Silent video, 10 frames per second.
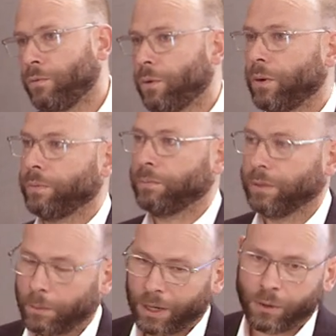for
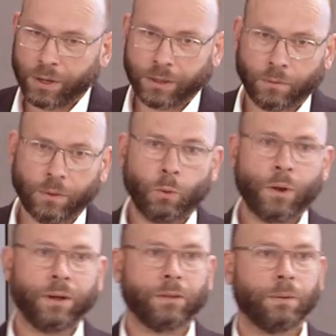the majority of the
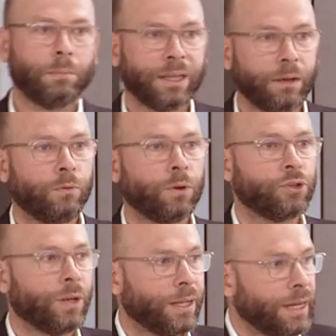world, but
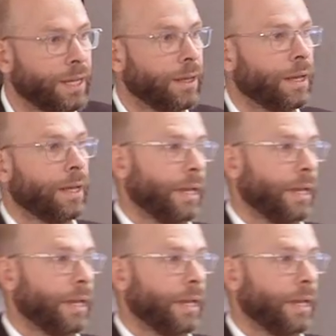unfortunately,